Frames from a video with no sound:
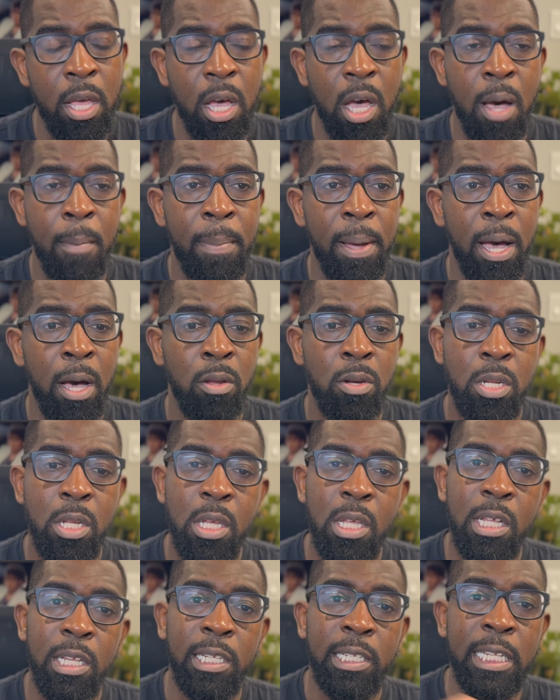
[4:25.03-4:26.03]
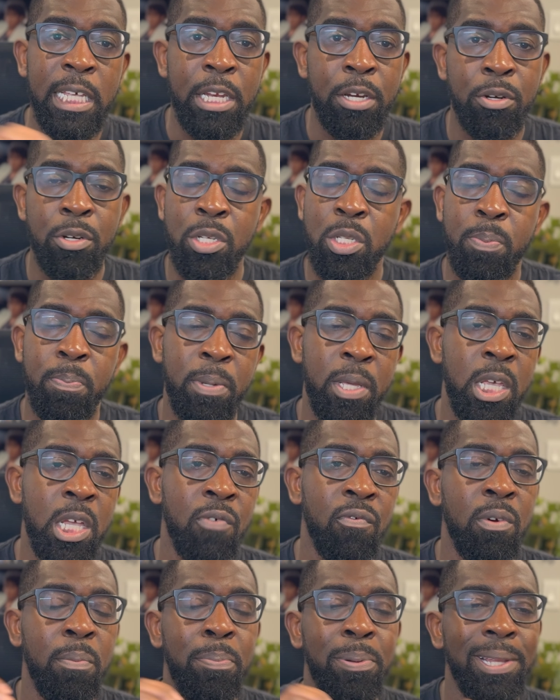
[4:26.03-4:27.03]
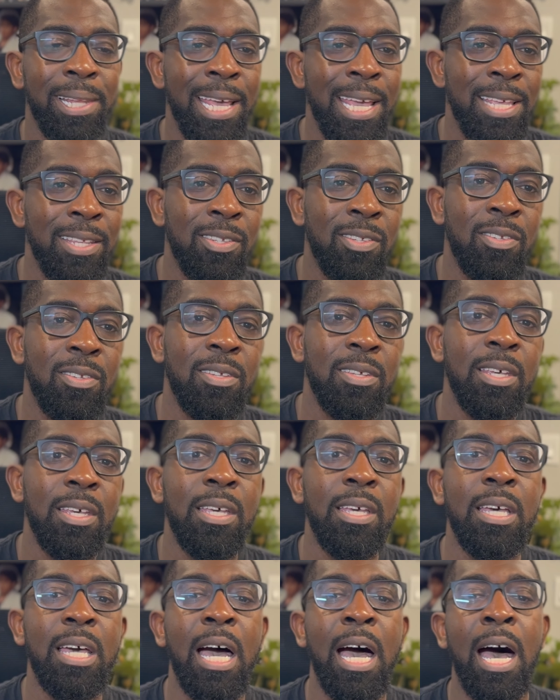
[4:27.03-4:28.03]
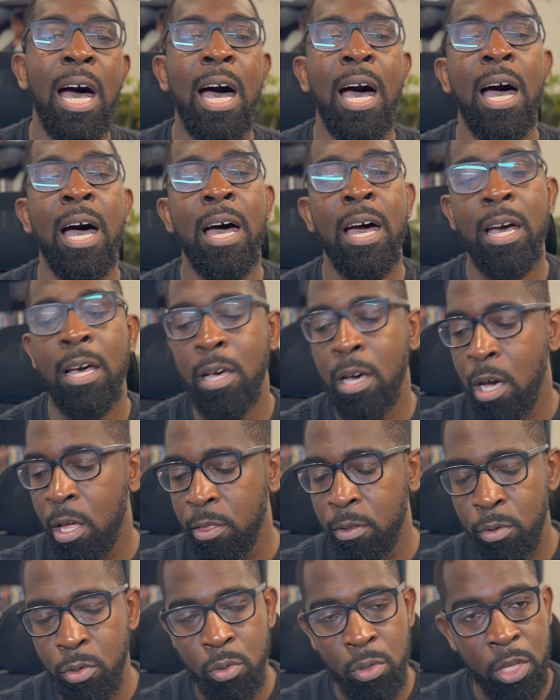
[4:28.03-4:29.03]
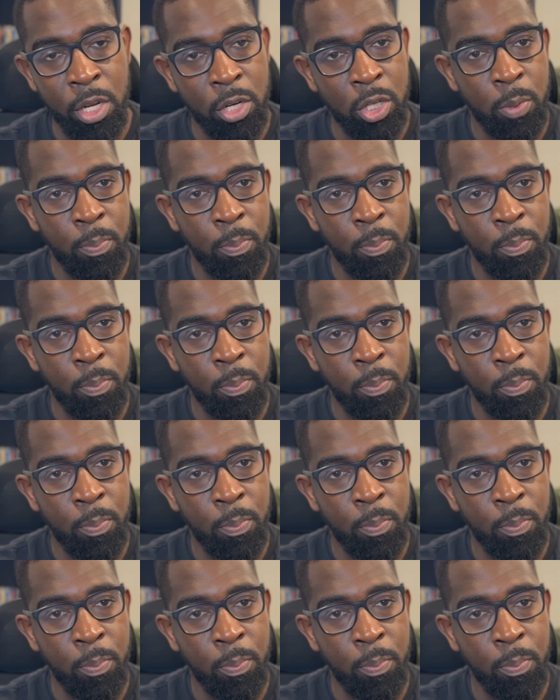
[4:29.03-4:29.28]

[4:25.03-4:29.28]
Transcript: about leaders being replaced, new leaders